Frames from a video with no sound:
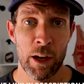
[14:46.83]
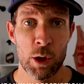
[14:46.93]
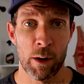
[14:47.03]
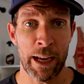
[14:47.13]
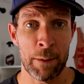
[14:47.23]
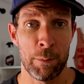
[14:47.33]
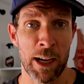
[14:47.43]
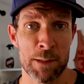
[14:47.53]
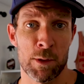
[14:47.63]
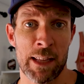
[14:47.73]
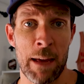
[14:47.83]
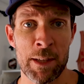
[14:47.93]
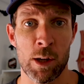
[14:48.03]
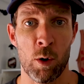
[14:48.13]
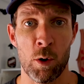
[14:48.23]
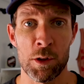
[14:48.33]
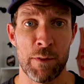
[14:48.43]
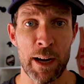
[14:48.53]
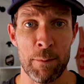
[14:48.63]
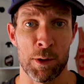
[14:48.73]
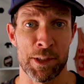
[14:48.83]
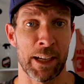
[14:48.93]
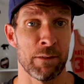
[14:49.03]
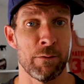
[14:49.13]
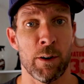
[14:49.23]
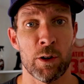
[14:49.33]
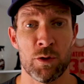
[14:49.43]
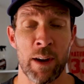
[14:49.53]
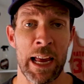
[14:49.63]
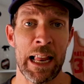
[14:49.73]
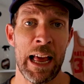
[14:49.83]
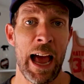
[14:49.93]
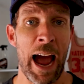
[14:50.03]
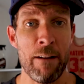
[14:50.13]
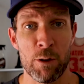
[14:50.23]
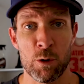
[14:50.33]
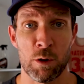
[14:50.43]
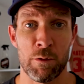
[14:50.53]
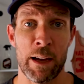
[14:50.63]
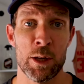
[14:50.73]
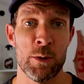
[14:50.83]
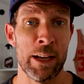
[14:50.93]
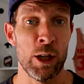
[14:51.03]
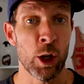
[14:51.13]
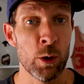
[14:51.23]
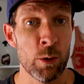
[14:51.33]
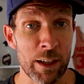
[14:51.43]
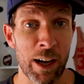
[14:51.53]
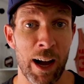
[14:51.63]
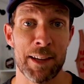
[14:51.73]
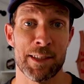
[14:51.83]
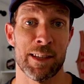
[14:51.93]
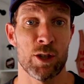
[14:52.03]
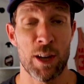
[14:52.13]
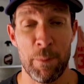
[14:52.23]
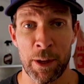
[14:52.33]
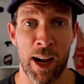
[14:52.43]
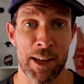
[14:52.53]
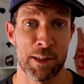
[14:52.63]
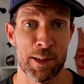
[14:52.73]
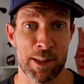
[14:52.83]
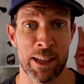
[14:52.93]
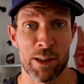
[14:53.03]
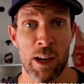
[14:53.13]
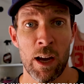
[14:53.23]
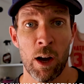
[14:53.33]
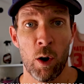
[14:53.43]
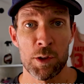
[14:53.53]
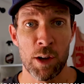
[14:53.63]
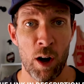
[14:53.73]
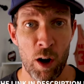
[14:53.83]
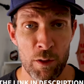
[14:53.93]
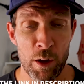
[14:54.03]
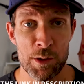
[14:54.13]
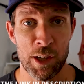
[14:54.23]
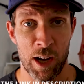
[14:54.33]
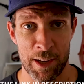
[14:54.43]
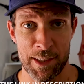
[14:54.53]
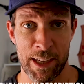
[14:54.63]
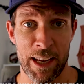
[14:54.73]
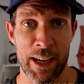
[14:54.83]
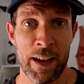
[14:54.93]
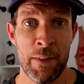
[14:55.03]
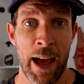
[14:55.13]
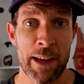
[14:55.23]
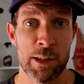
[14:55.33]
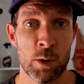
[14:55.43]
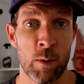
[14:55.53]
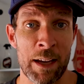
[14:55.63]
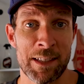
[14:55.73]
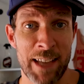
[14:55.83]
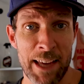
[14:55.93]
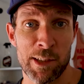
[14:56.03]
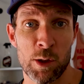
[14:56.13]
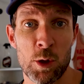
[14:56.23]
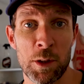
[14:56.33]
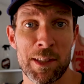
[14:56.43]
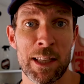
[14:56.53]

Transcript: you are getting per customer. So that means it holds variables like conversion rate, average order value, and unit costs and shipping costs and all those things, holds all those constant as you run tests. So you can